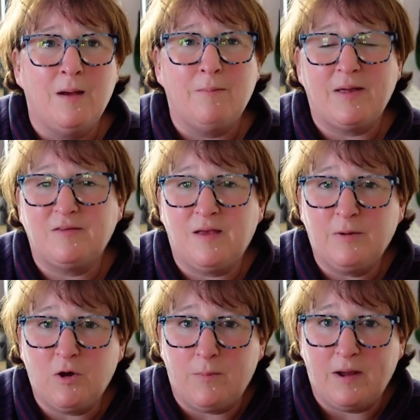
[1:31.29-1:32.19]
By the time
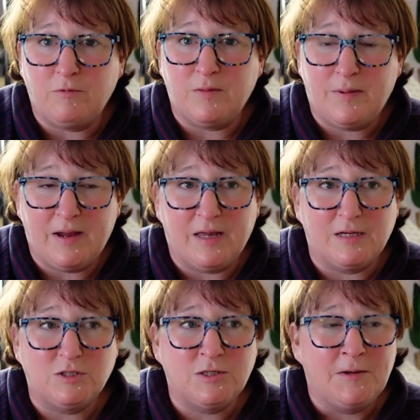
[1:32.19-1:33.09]
I got back with the
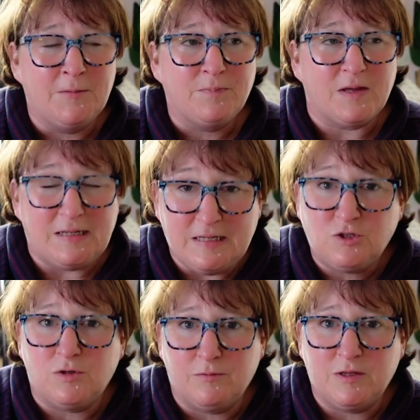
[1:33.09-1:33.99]
package,
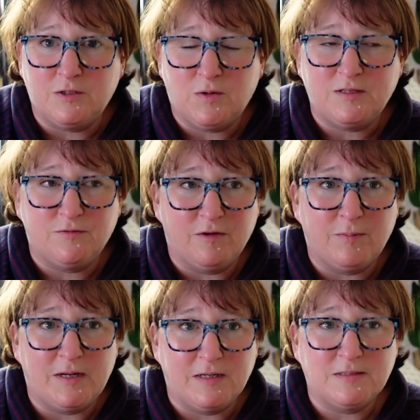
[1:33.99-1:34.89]
literally within 25
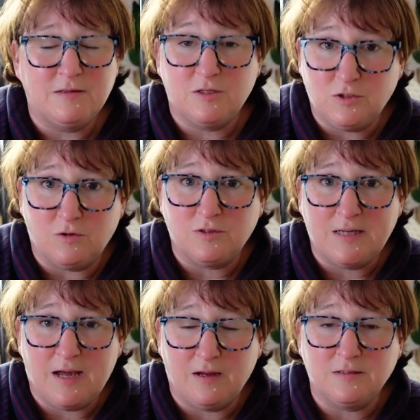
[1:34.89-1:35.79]
minutes, the dogs
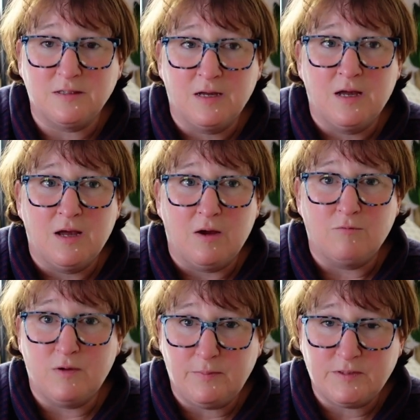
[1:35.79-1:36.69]
had
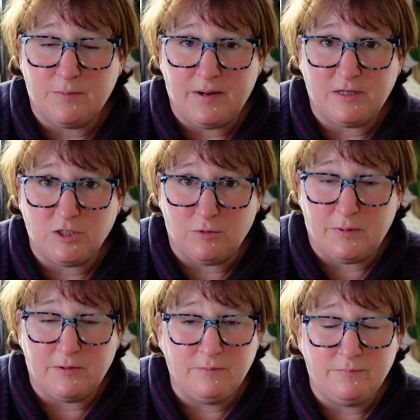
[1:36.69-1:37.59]
ripped the package
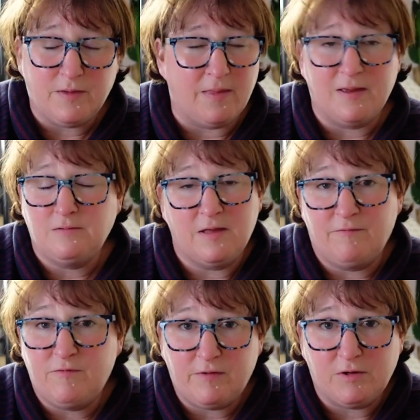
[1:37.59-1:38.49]
open, and
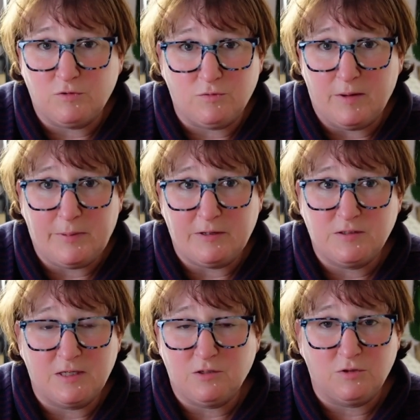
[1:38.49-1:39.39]
they're very good with my
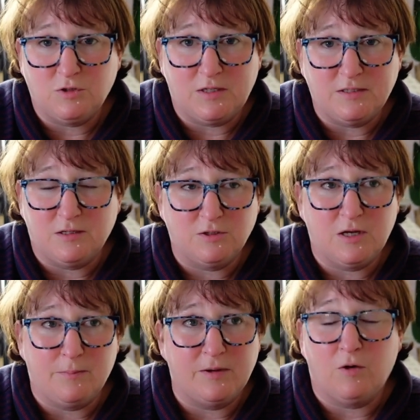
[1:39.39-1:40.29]
post, they don't usually touch
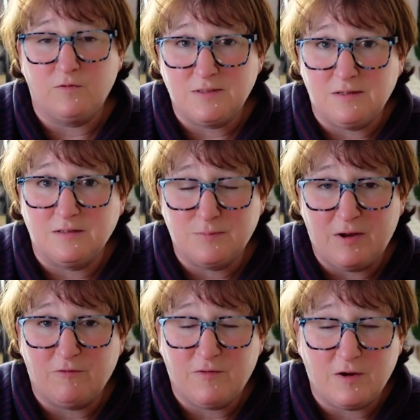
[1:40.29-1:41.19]
it, but obviously it
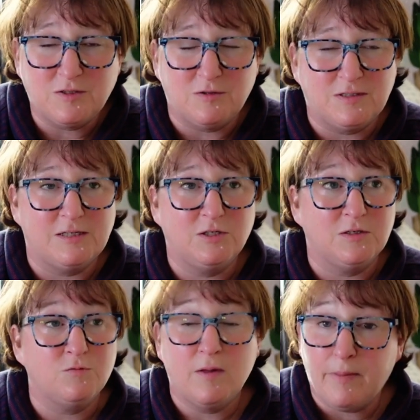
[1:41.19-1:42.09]
smelled far too
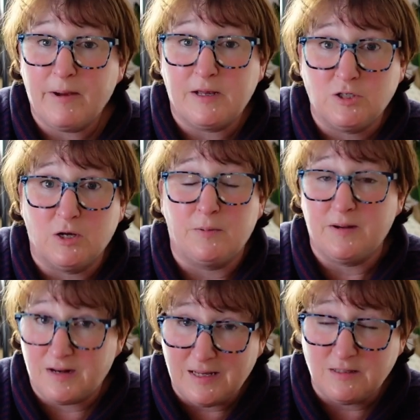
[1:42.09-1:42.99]
delicious, ripped the package
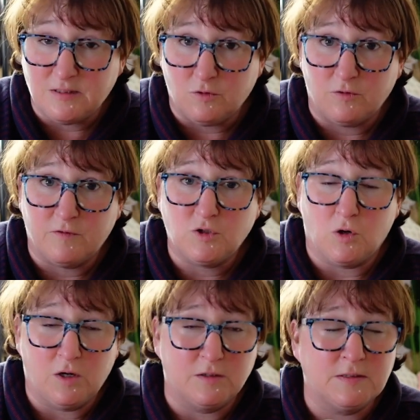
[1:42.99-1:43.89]
open and eaten all of the
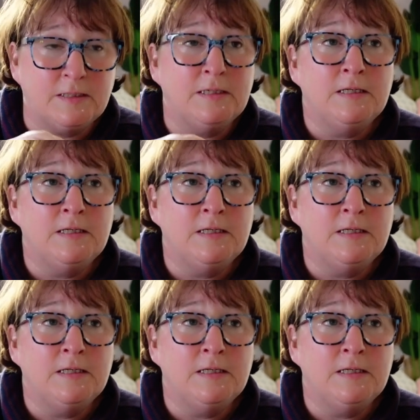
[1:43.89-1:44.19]
chocolates.